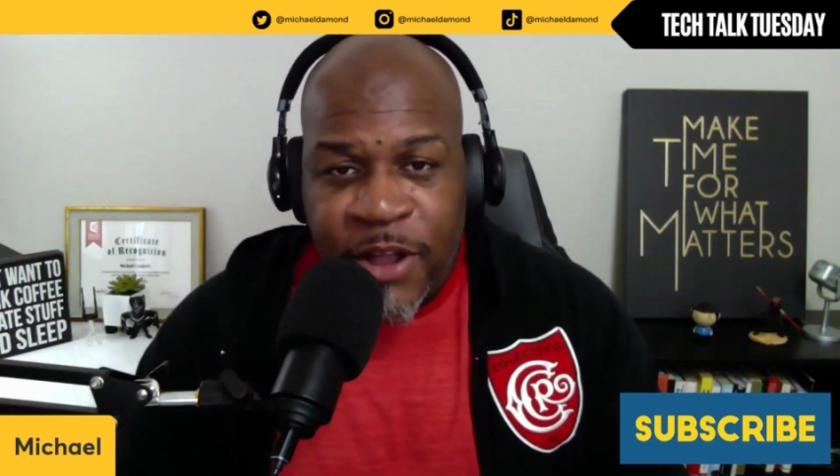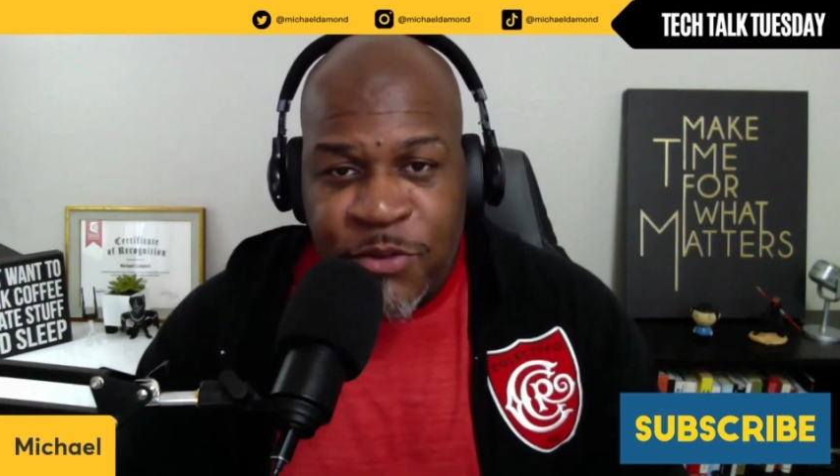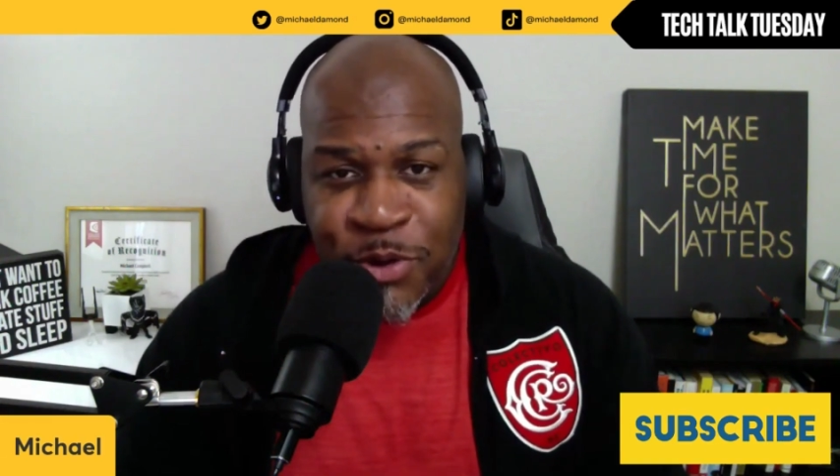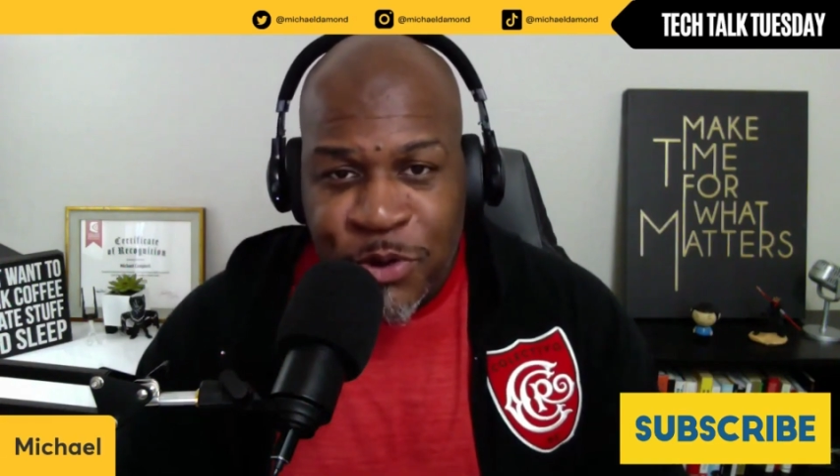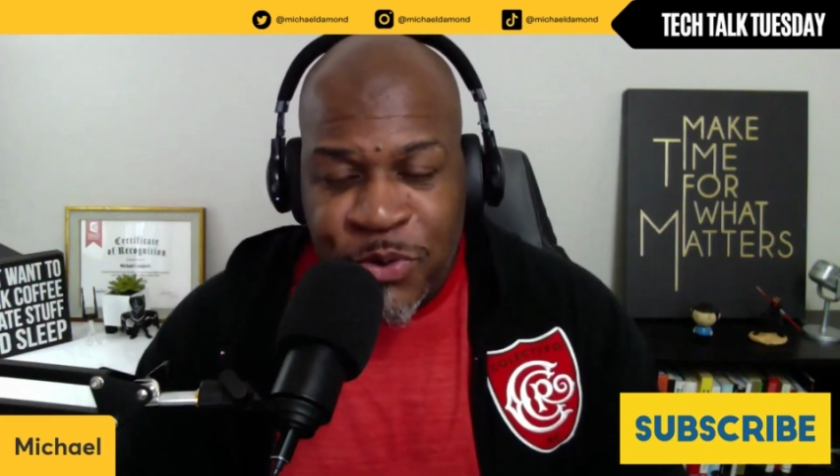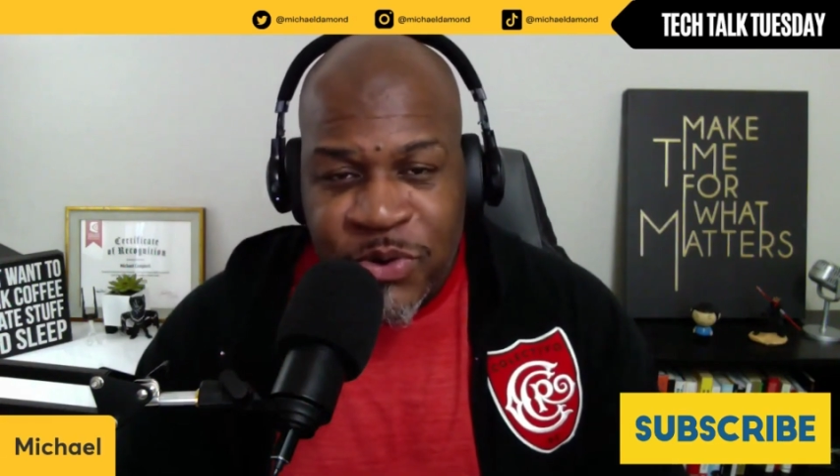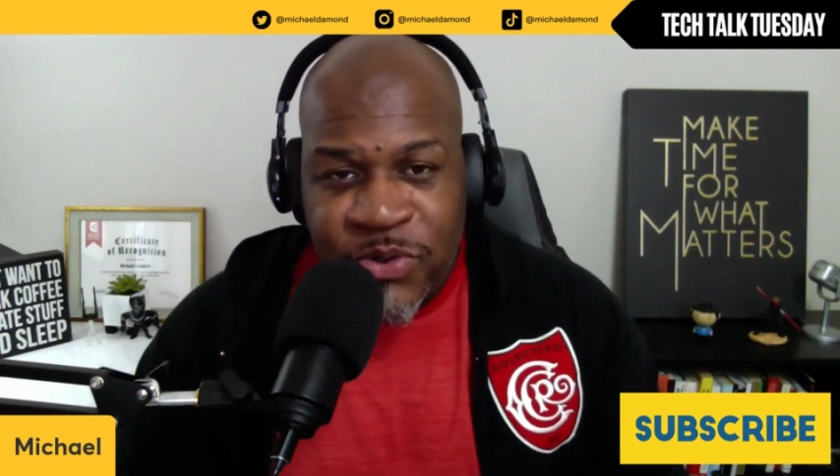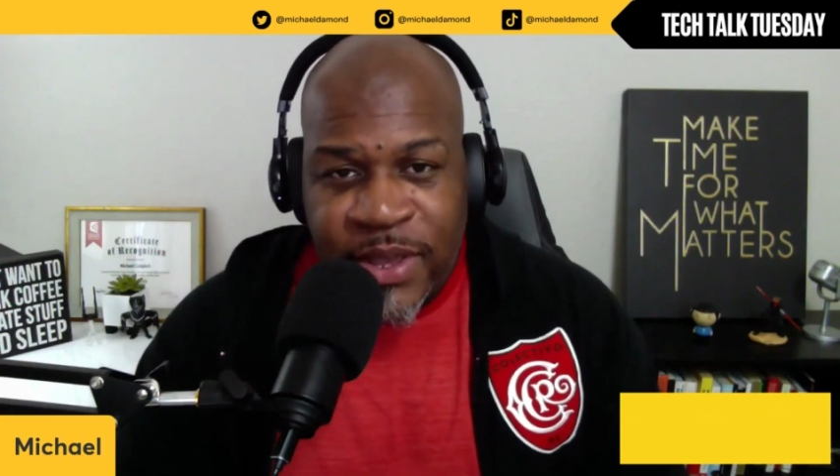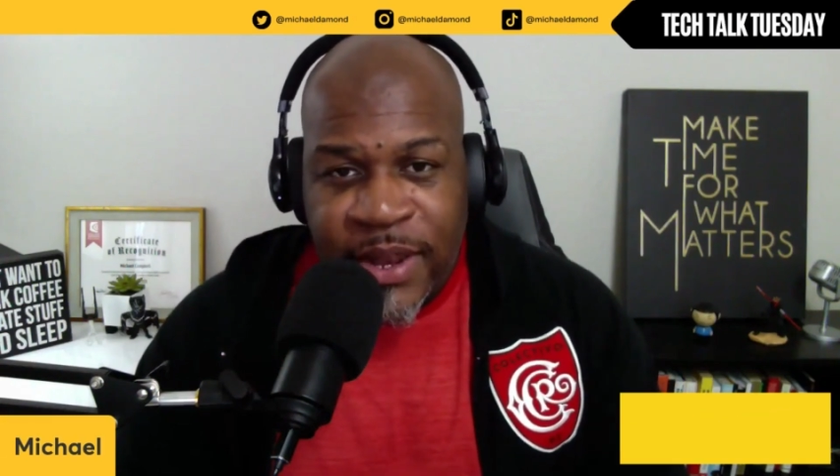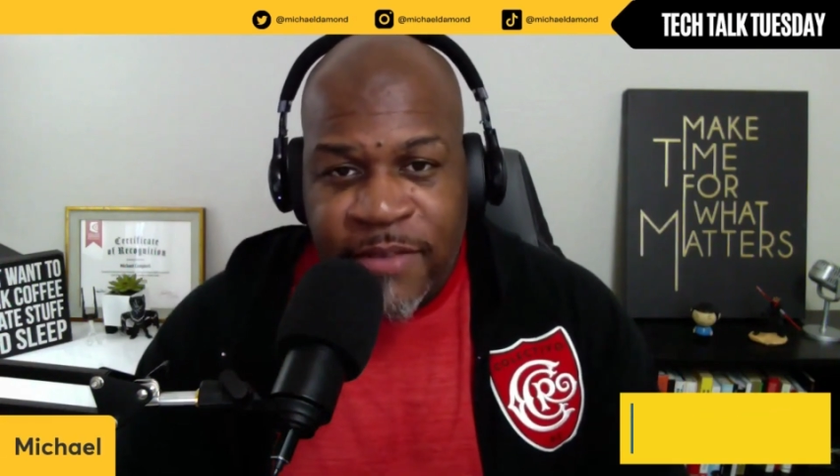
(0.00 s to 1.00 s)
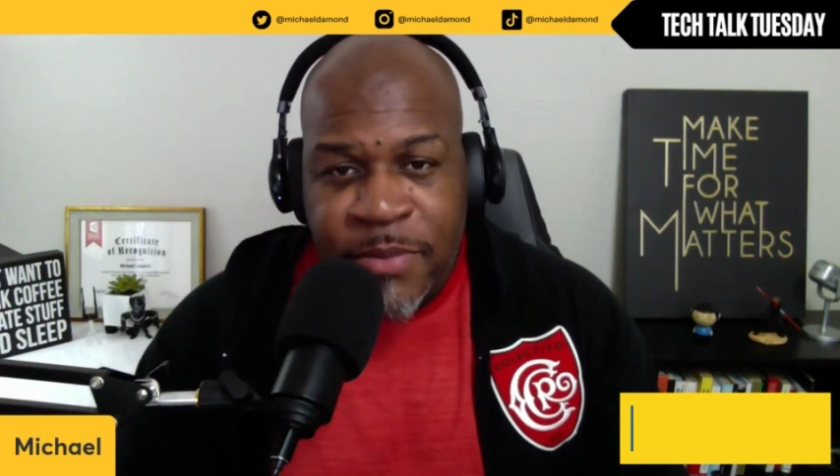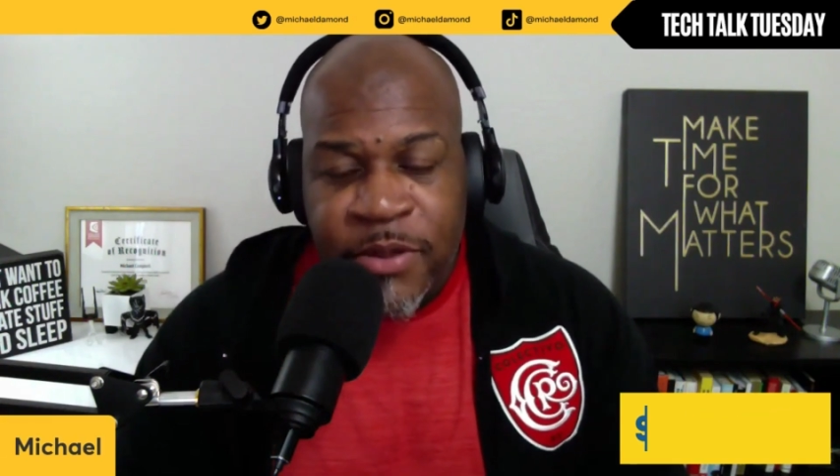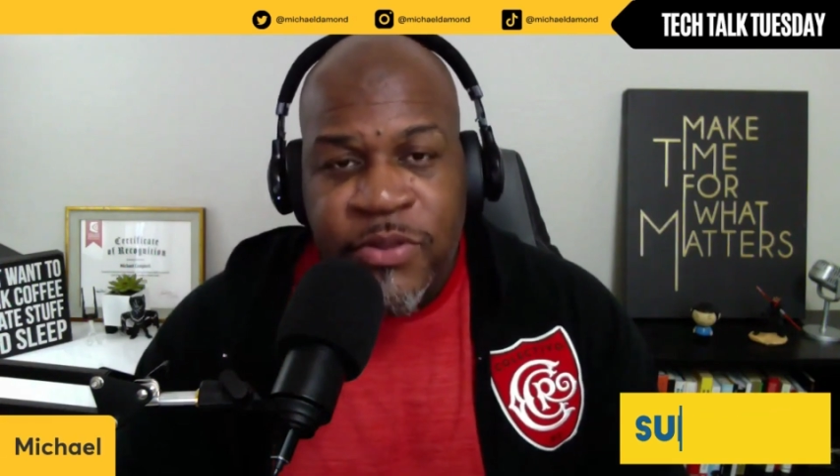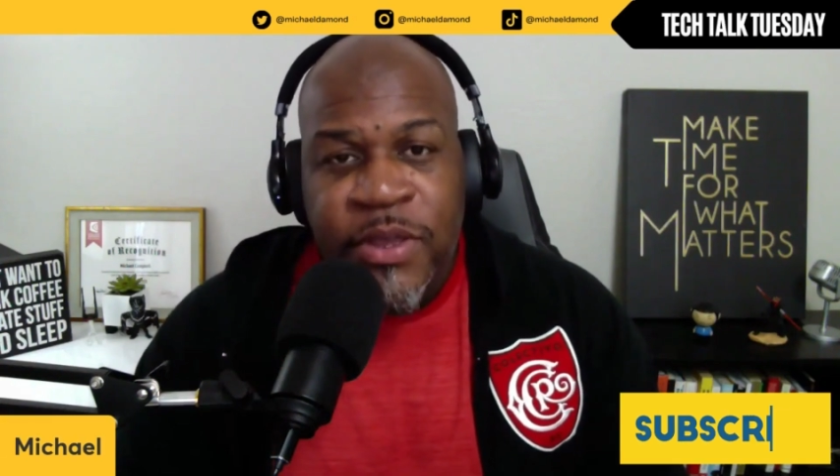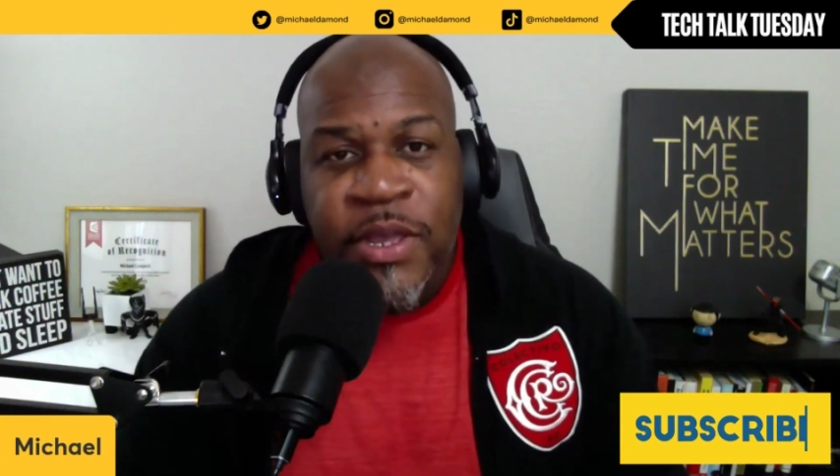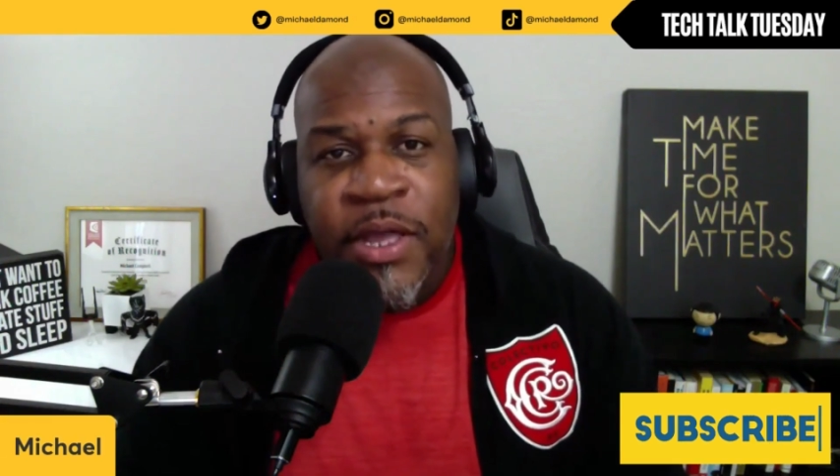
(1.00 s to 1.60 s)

entrepreneurs that I've built